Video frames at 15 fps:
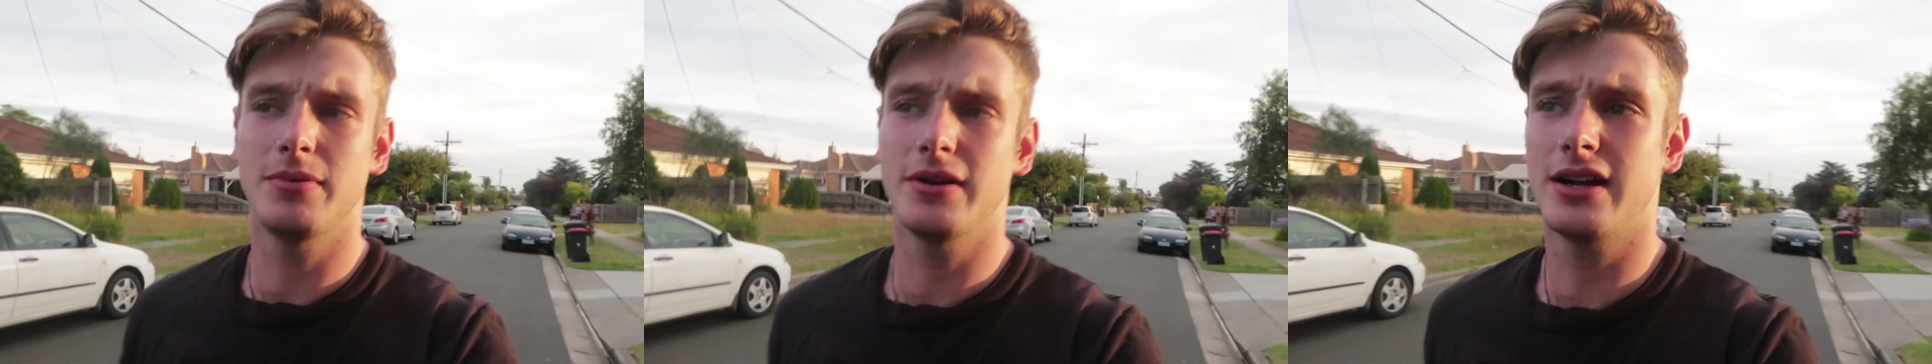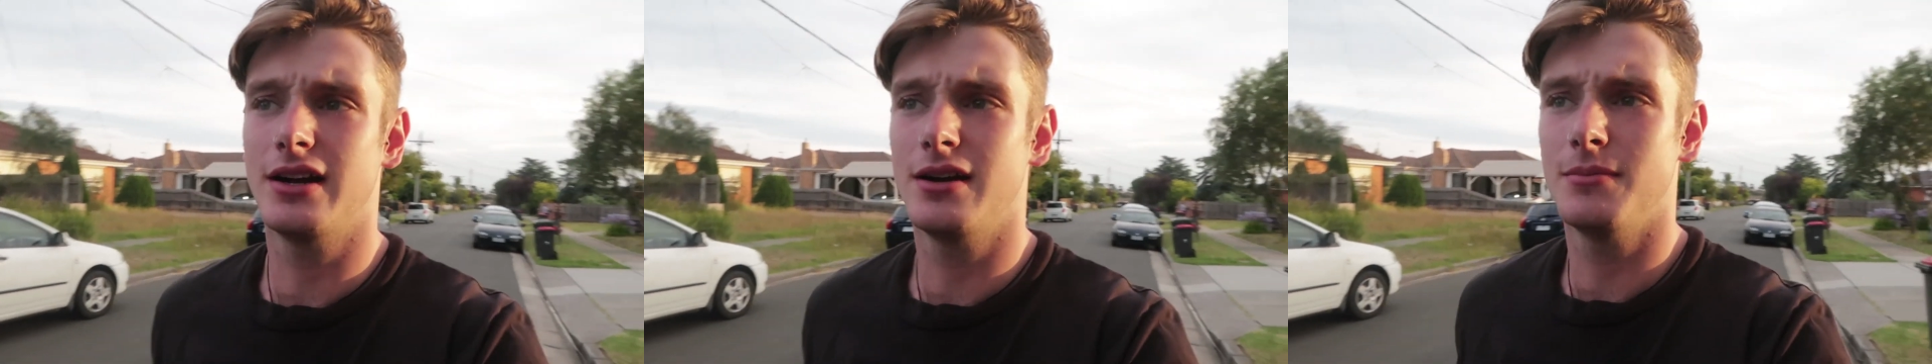
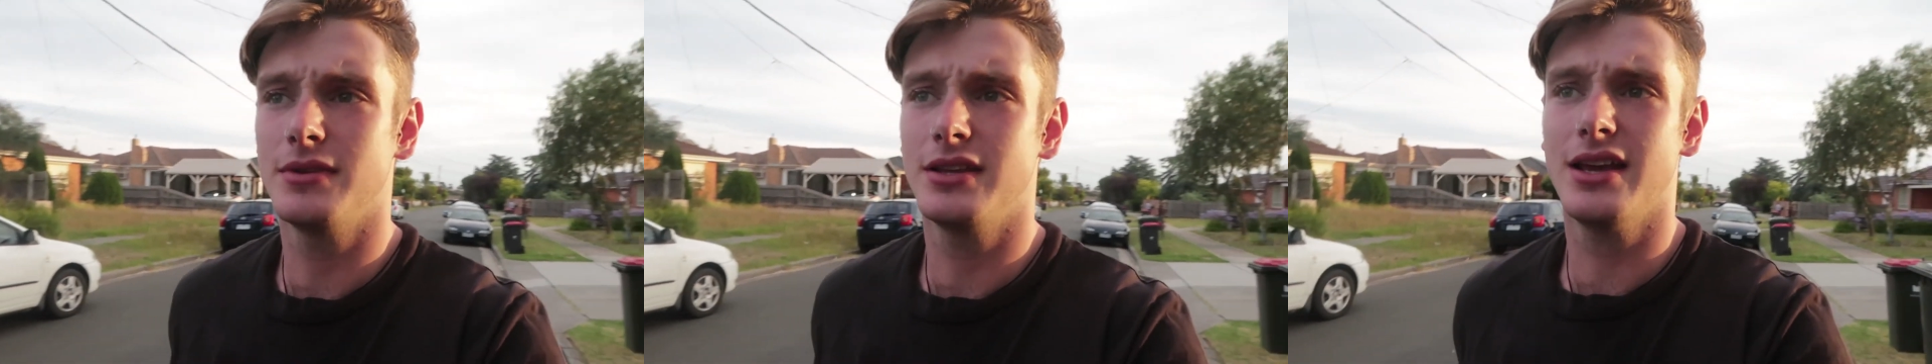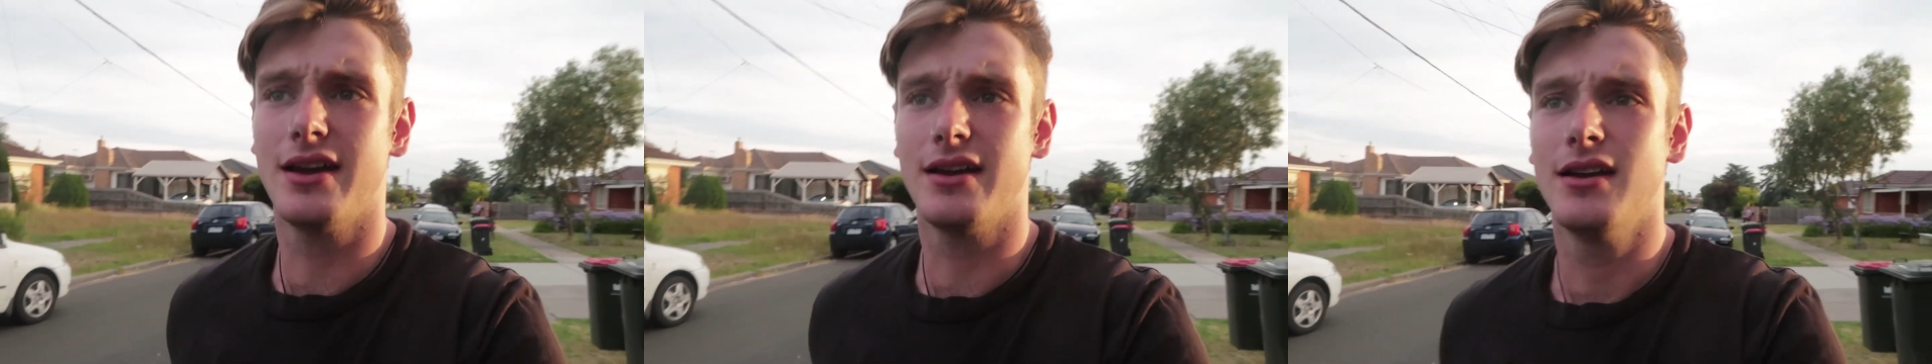But
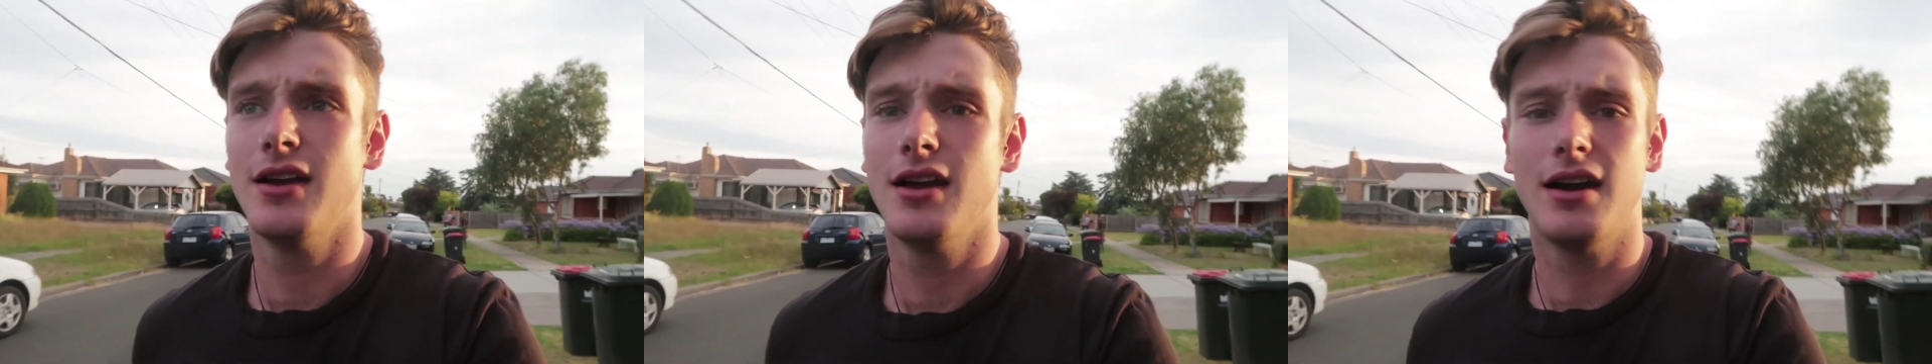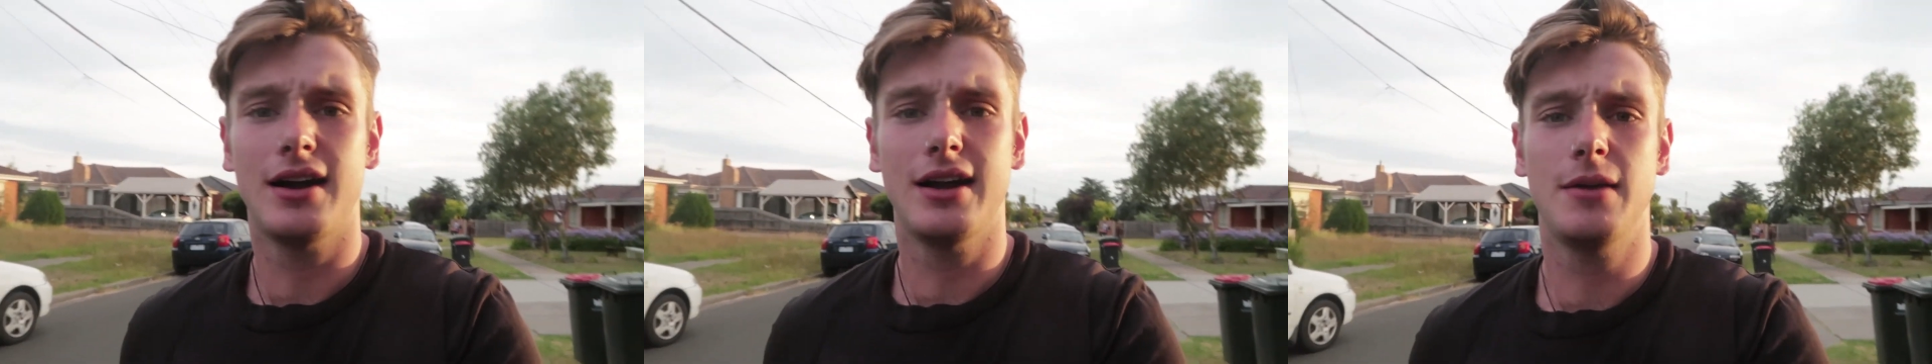um, yeah,
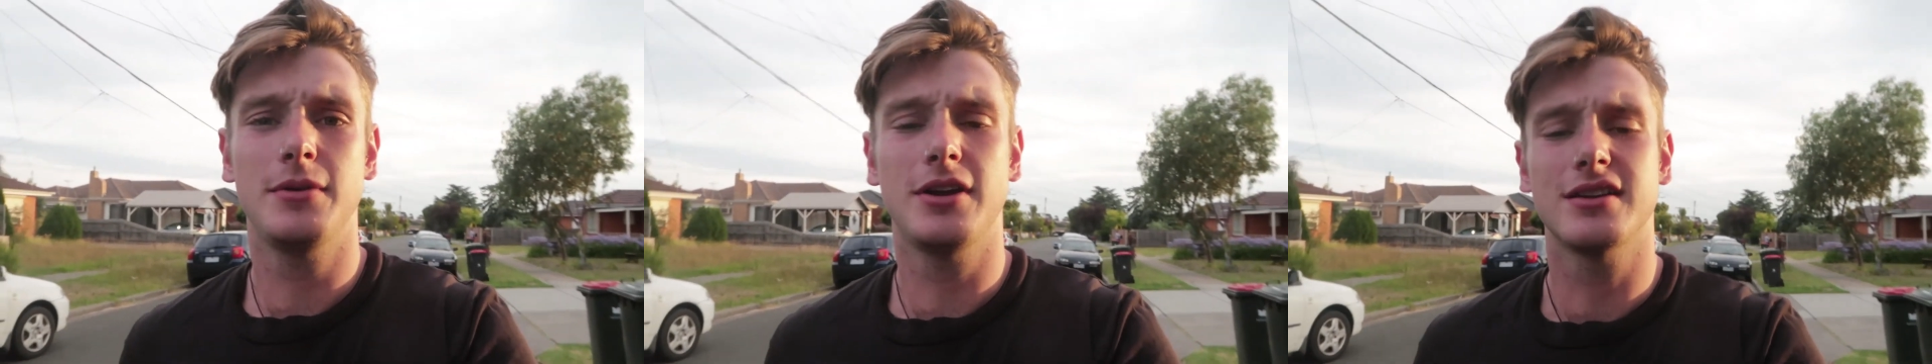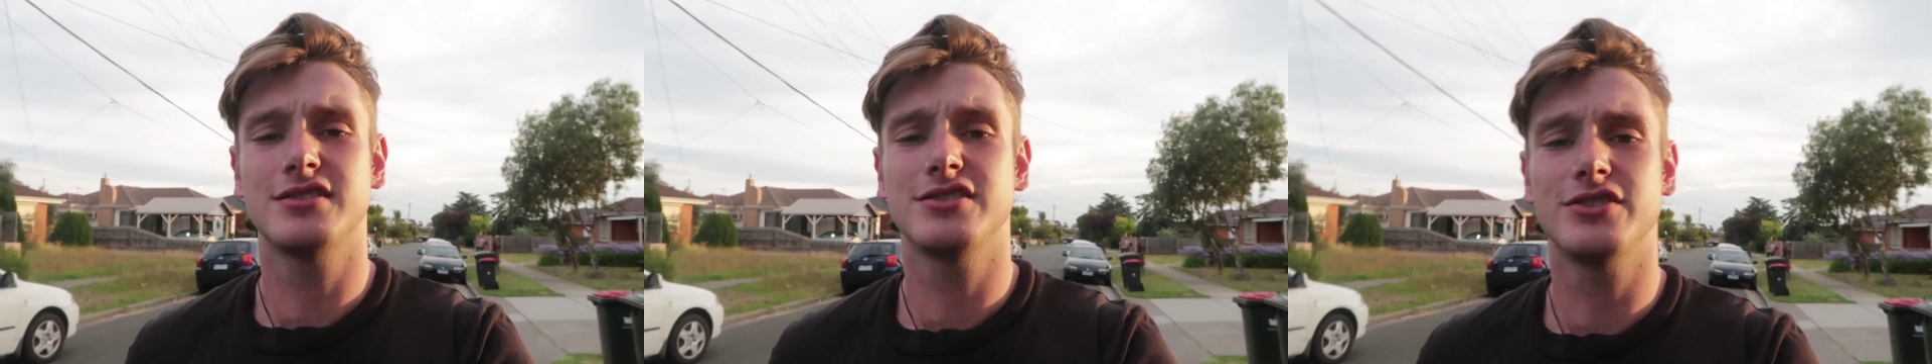I hope
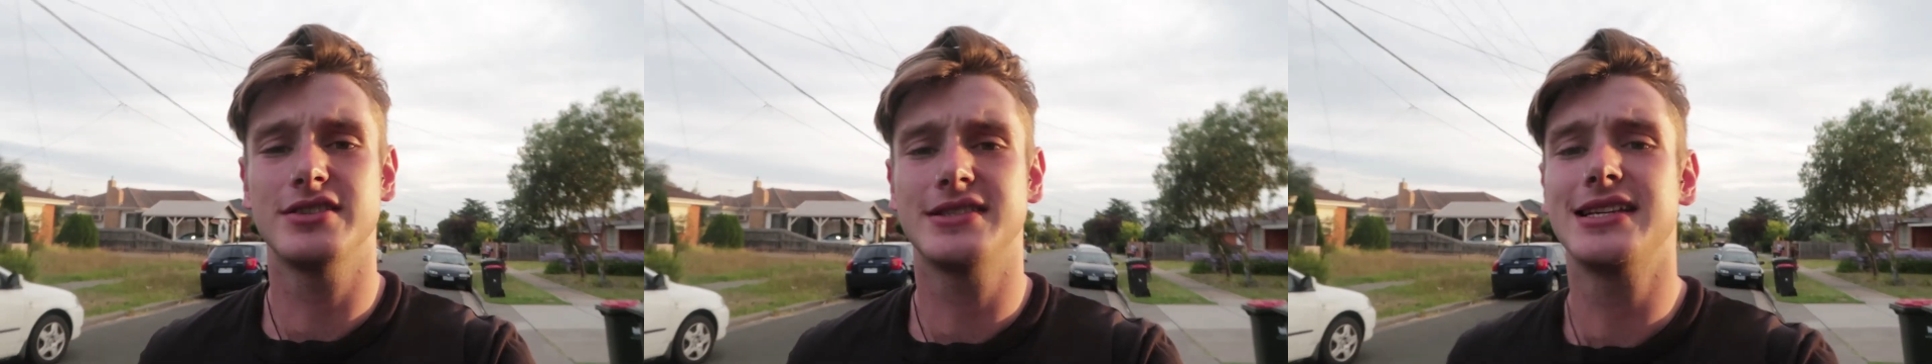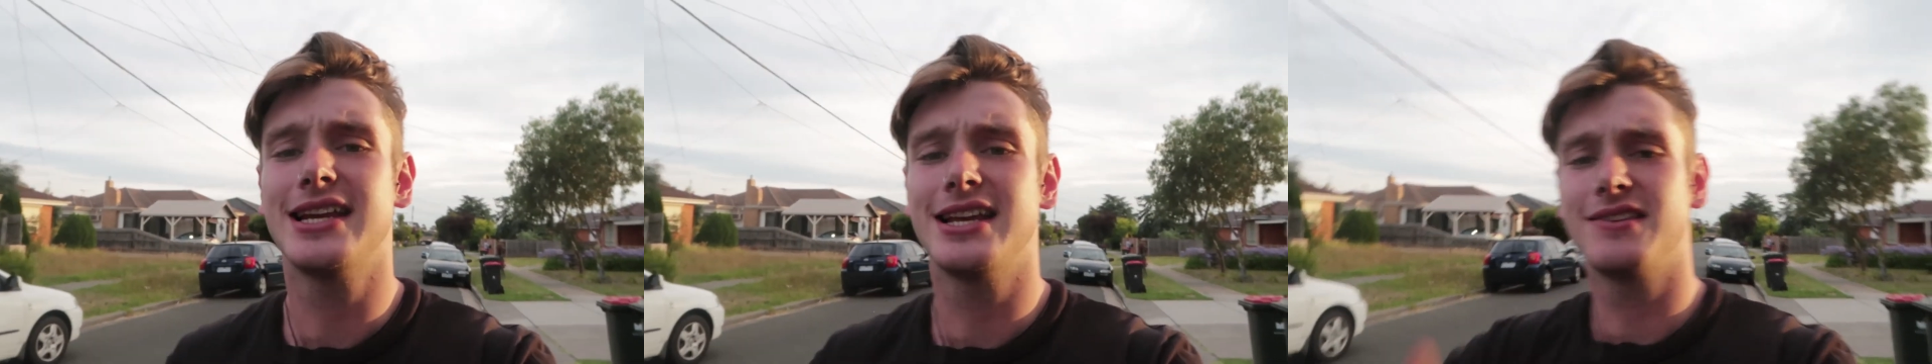you guys
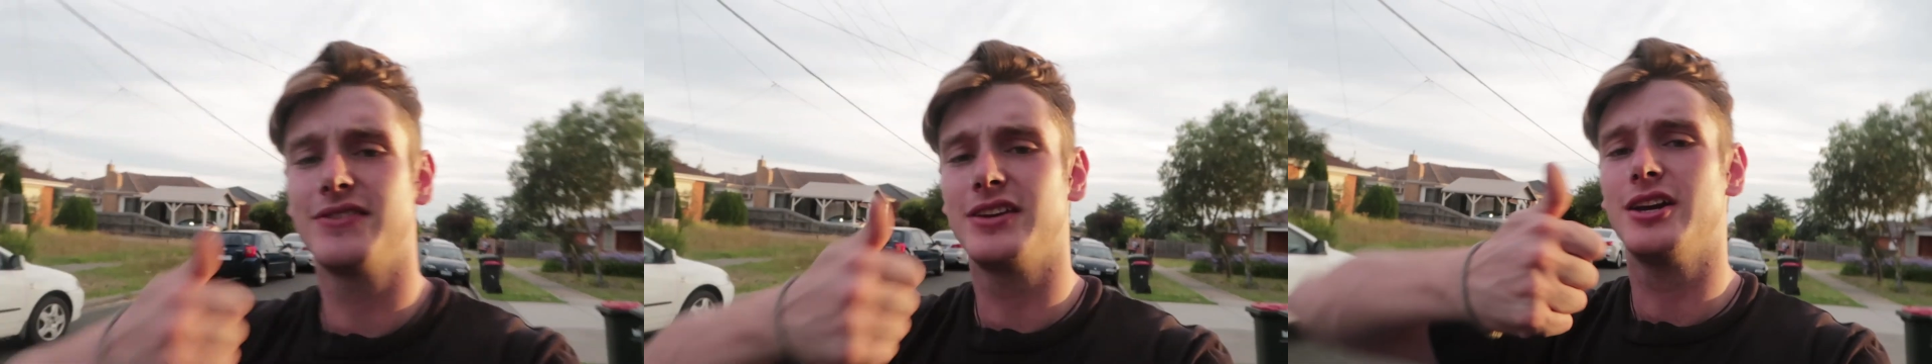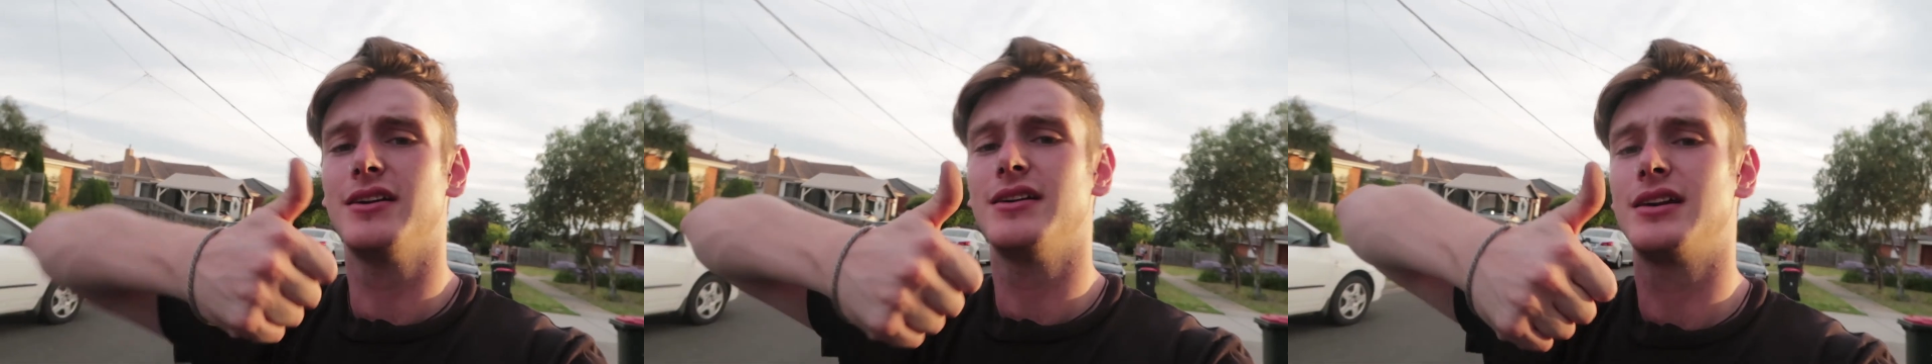enjoyed today's video,